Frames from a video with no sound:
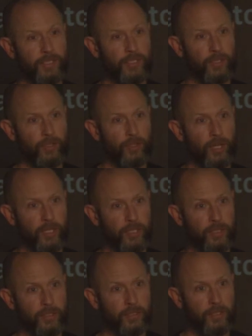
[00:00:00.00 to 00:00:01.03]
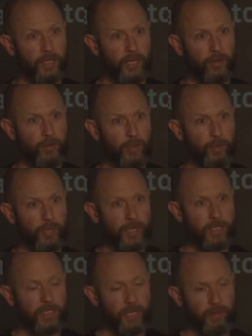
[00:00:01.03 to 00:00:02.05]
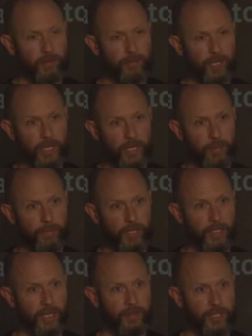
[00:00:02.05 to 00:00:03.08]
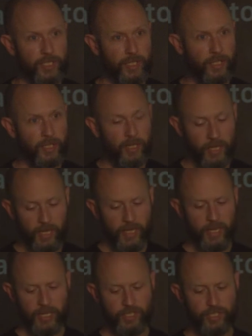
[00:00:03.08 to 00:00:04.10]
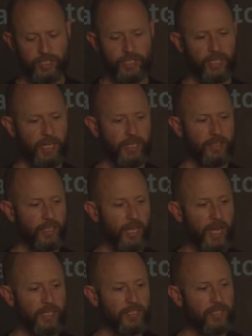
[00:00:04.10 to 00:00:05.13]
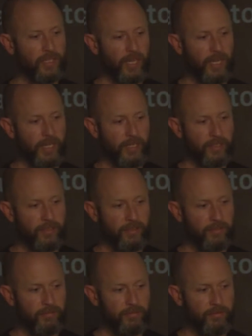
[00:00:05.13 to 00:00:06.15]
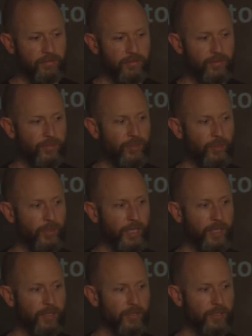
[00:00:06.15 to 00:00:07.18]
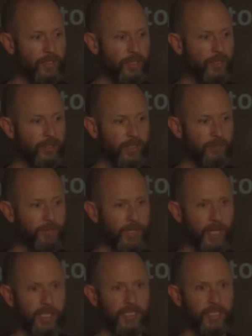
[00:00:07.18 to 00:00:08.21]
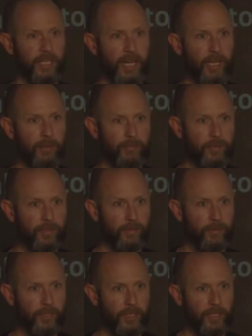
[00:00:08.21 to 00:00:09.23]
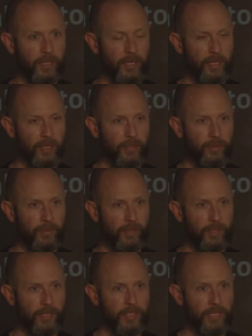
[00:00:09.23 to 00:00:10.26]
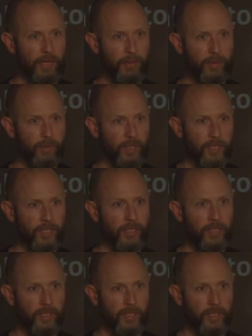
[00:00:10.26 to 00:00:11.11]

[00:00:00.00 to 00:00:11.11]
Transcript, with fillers: It's a little longer than I normally work on stuff. I'm trying to complete that this year. It's just like the last like two years, literally, have been like slammed with uh, with assignment work.